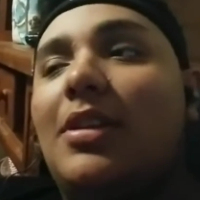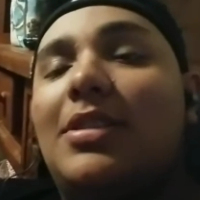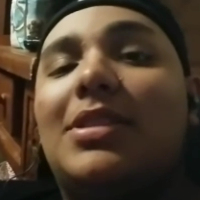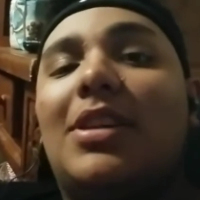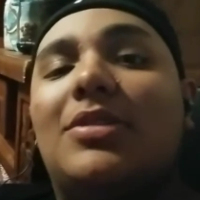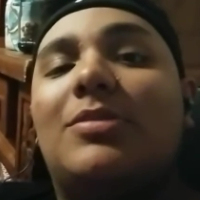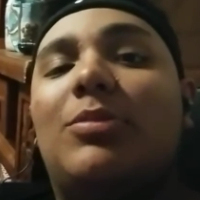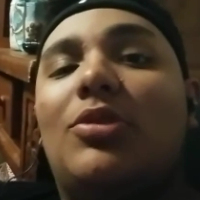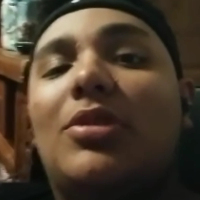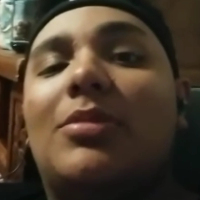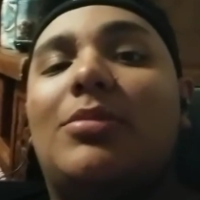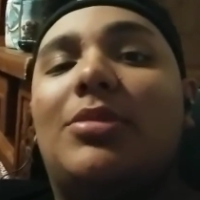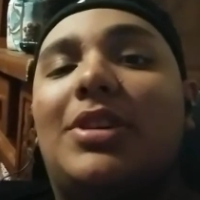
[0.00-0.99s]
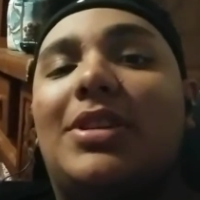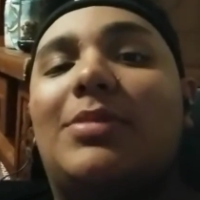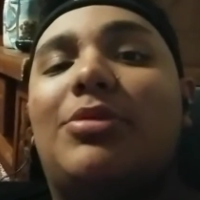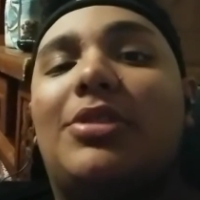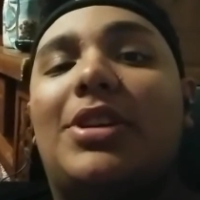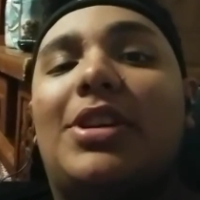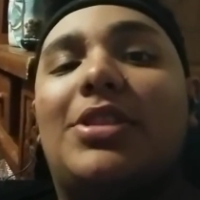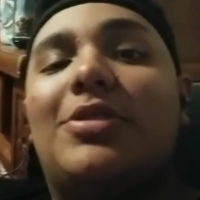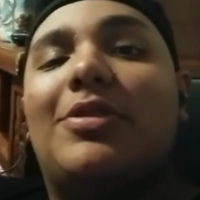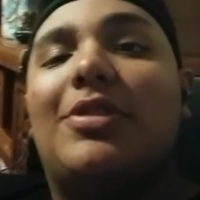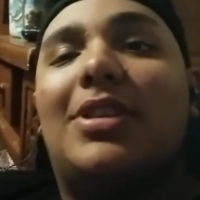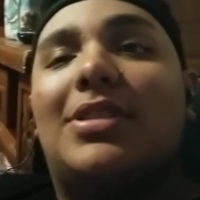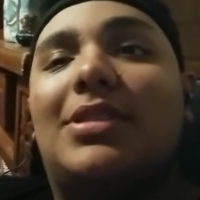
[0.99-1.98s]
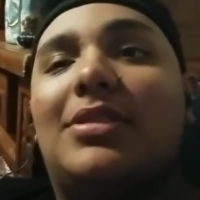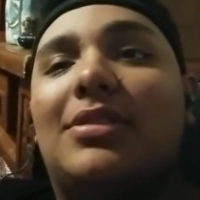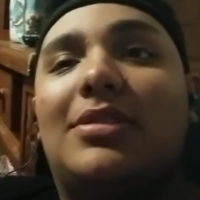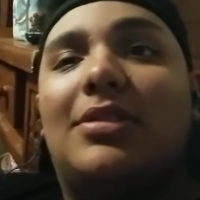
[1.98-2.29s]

Sounds boring, but it's pretty interesting.